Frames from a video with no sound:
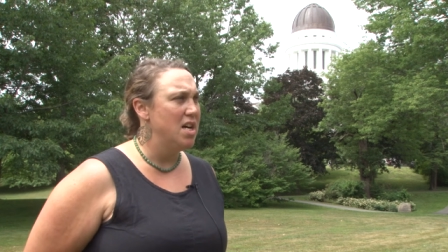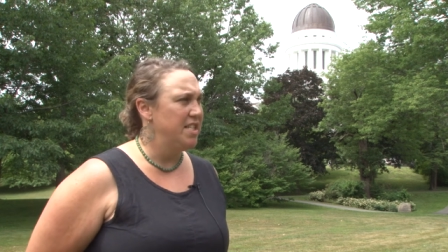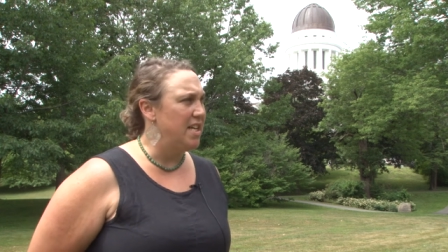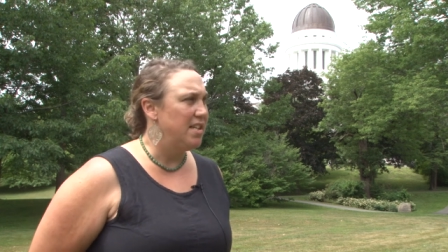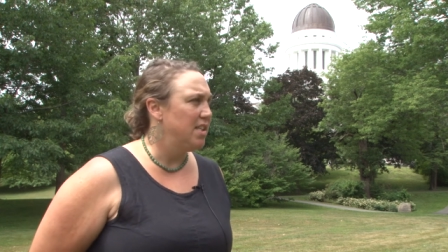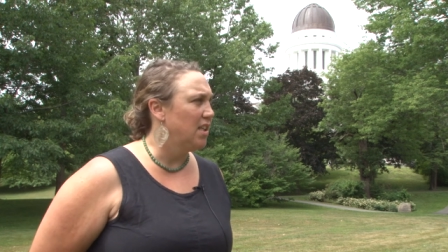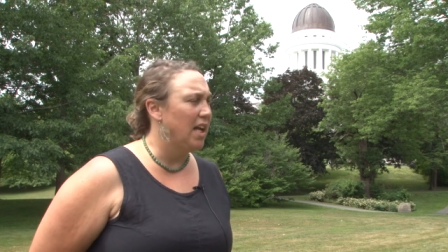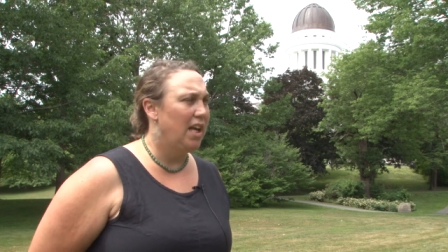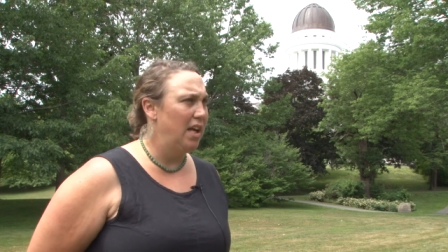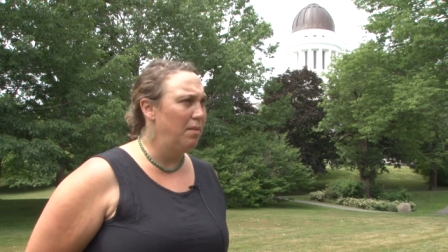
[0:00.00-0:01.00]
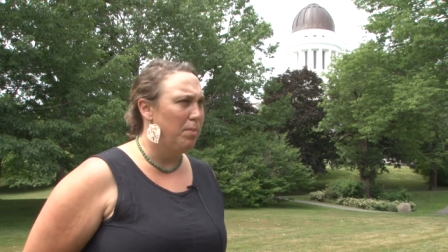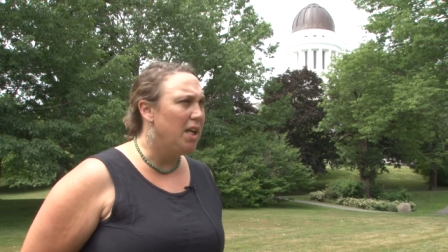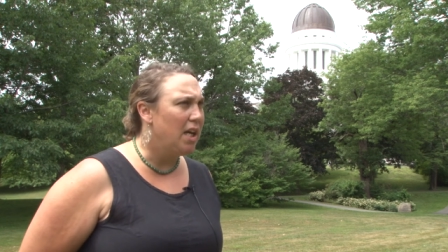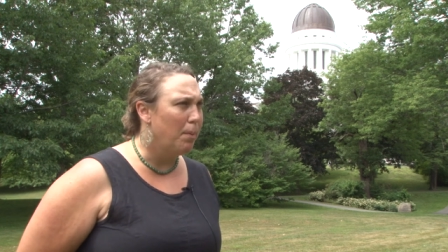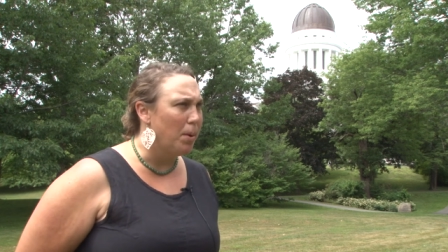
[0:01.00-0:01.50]
a designated
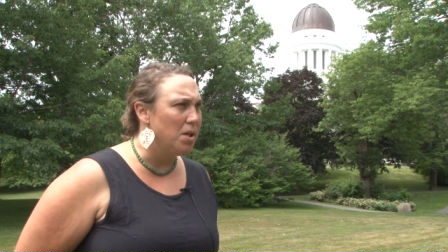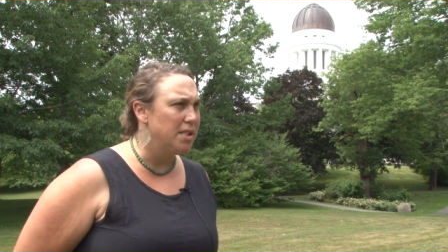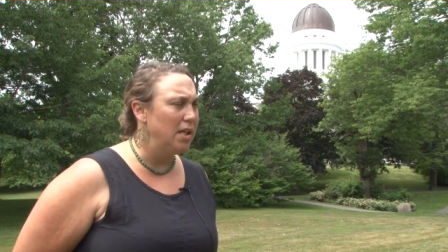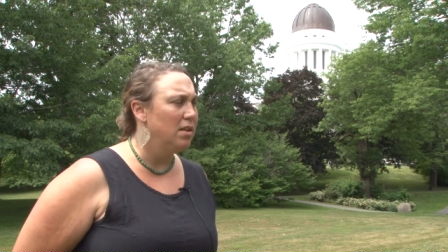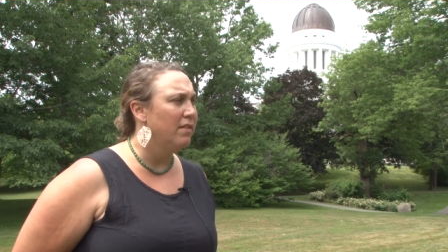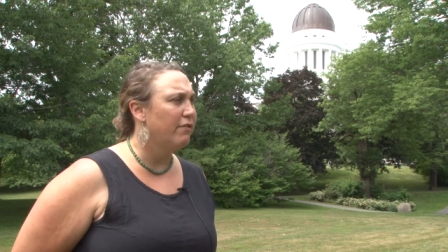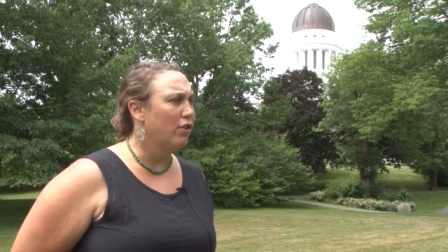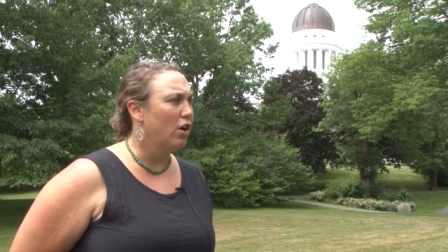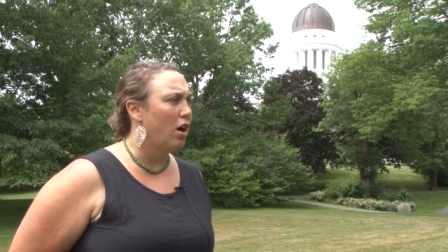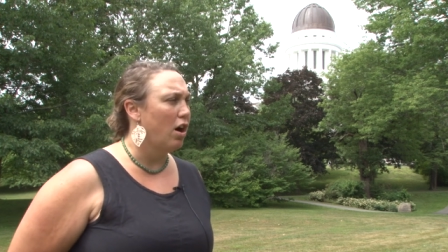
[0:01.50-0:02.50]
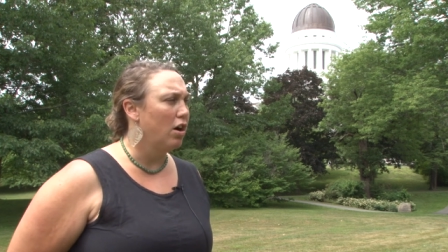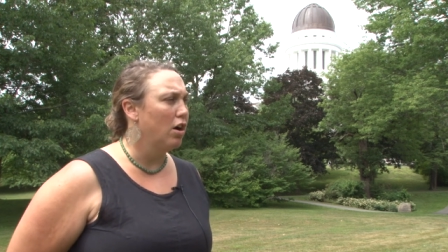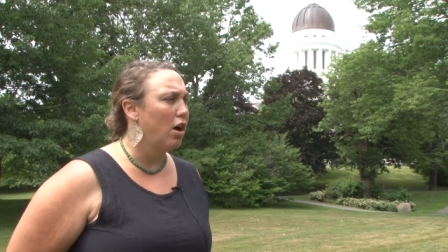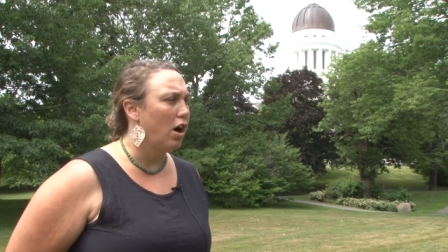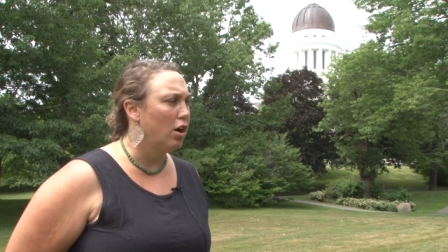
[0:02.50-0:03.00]
media person for
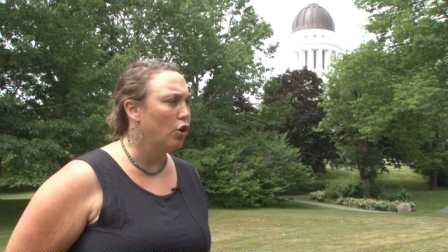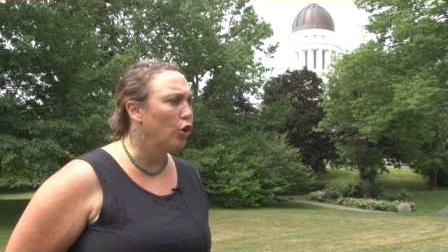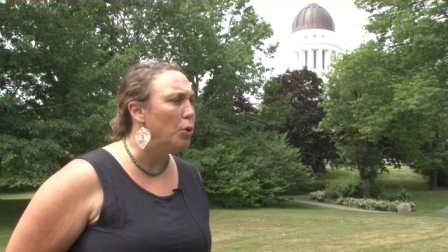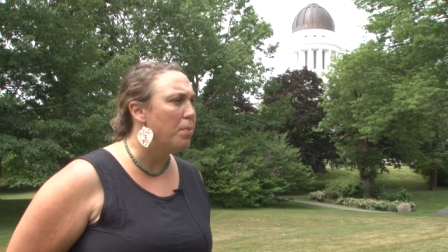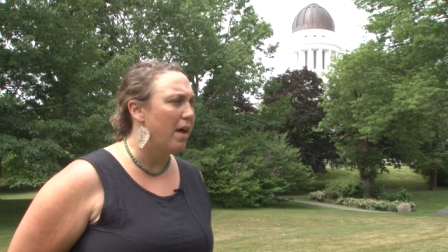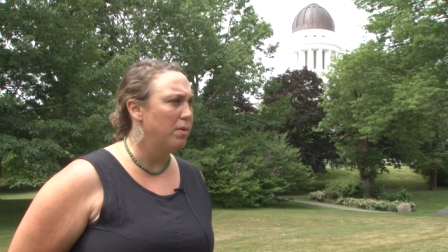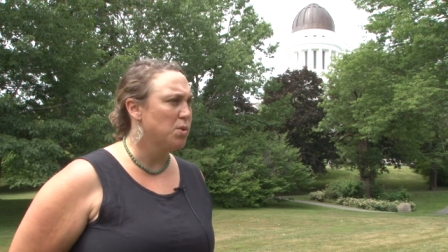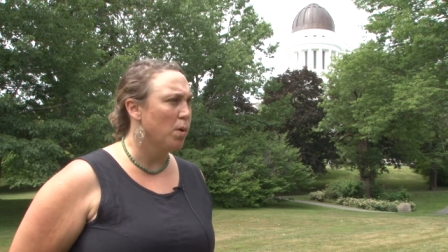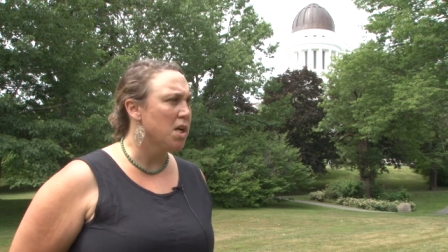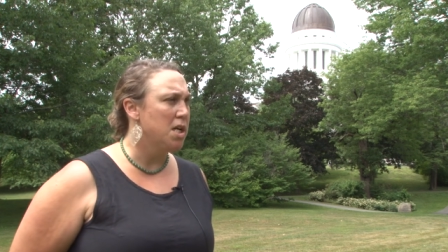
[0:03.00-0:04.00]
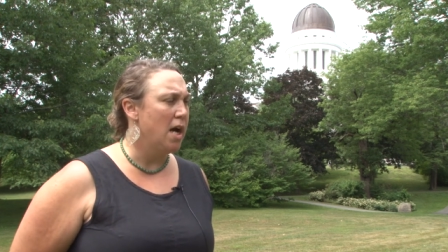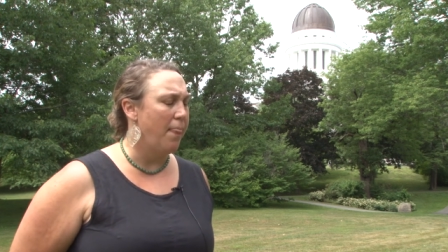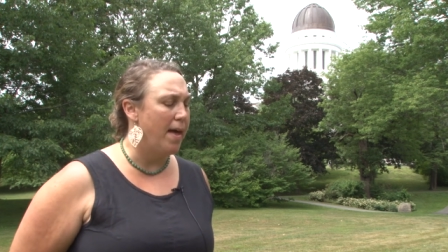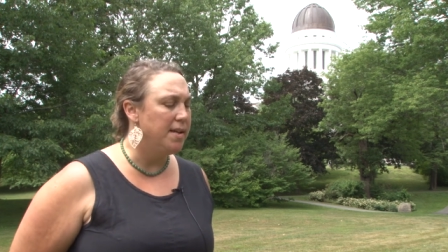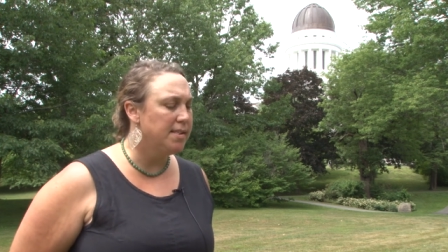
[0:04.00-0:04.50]
our, our group that was working
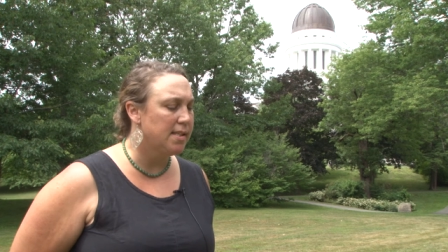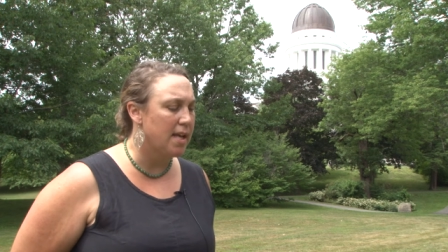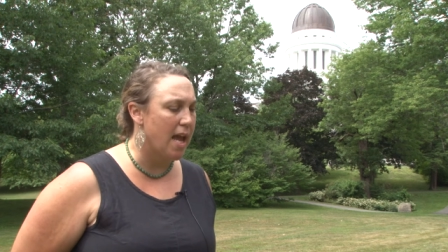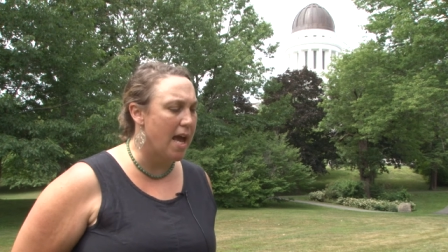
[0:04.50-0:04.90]
on this.